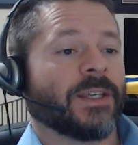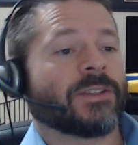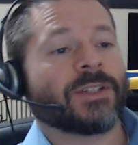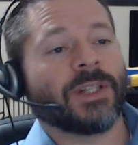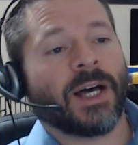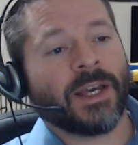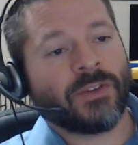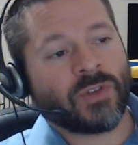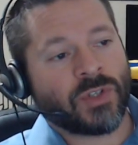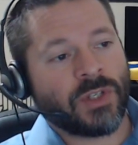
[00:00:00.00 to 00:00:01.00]
to lie
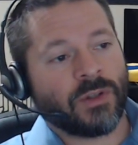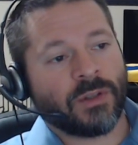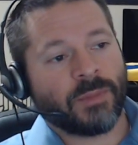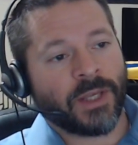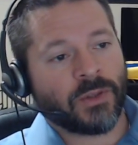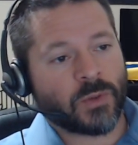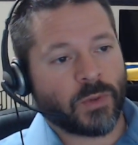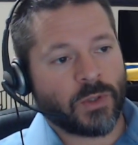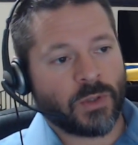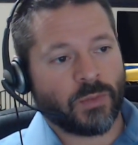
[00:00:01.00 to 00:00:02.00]
and steal and make those
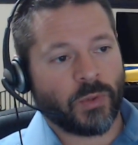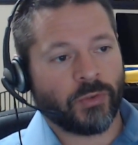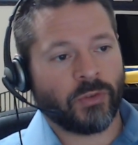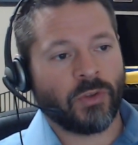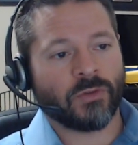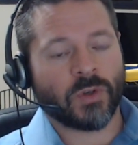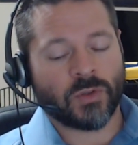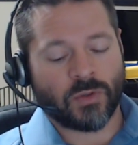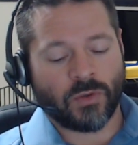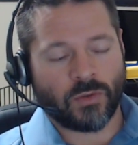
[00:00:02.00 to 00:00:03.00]
principles
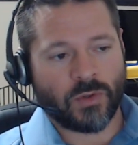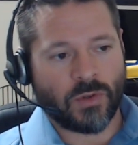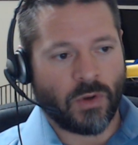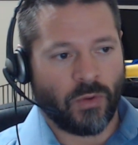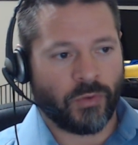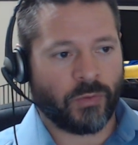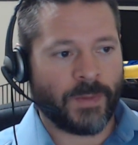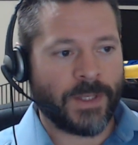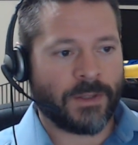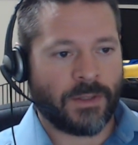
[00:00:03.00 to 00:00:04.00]
universal to the whole
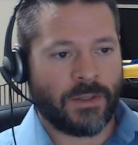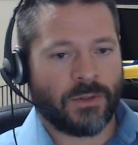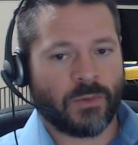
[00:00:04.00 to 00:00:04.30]
species.